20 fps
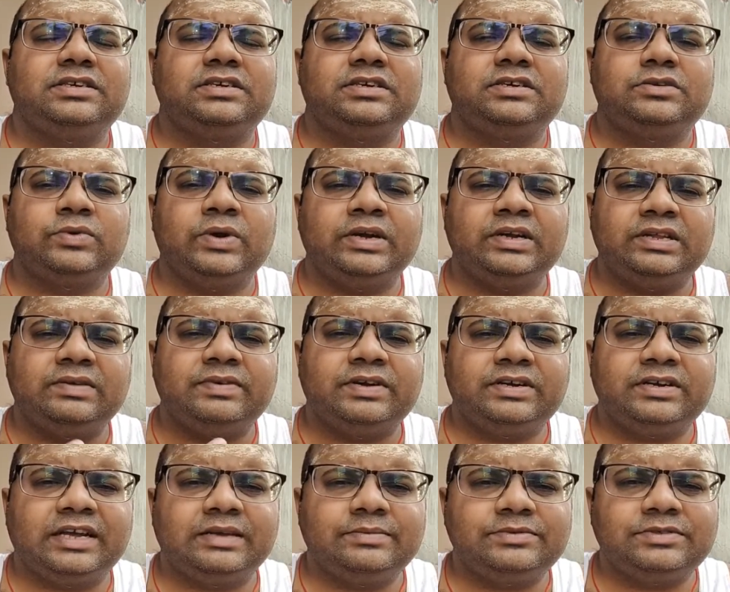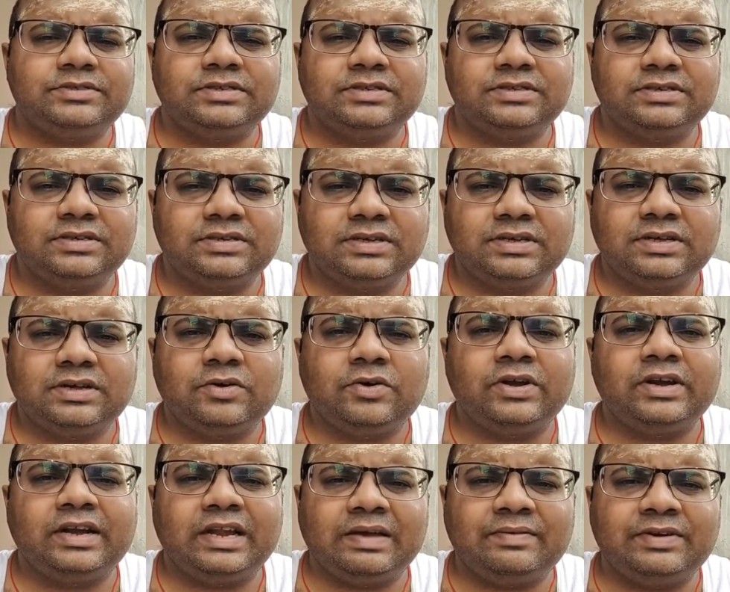21 times or
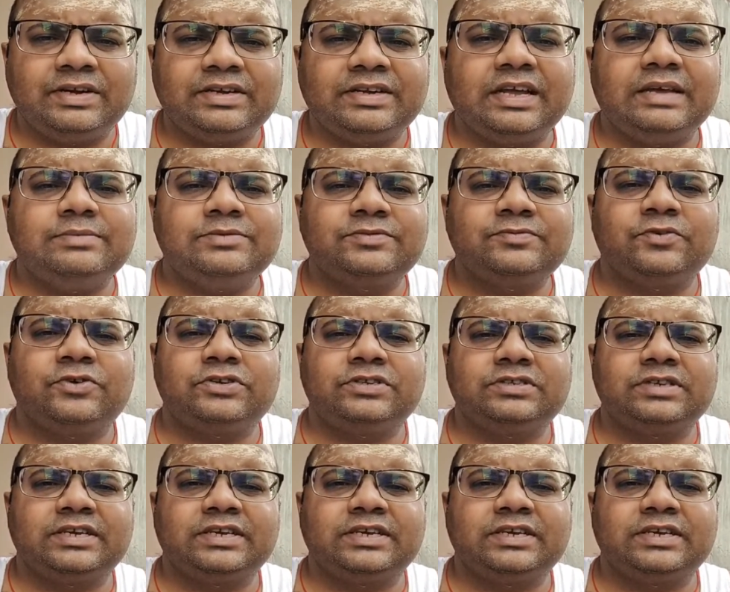11 times for